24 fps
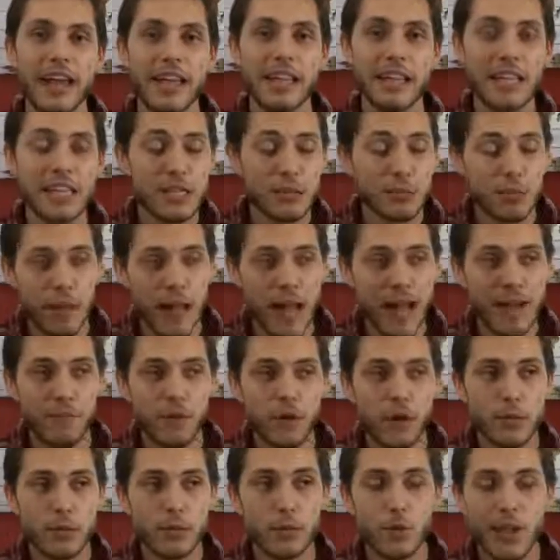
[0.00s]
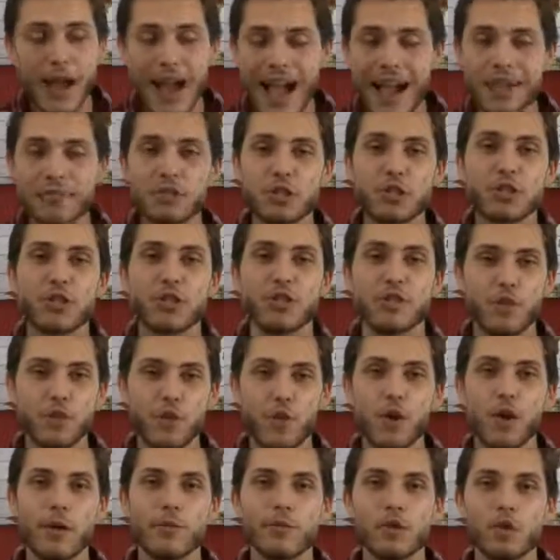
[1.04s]
These platforms will have to
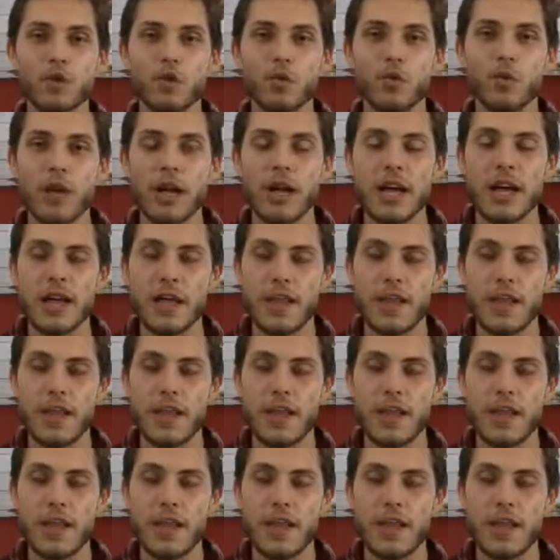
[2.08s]
conform to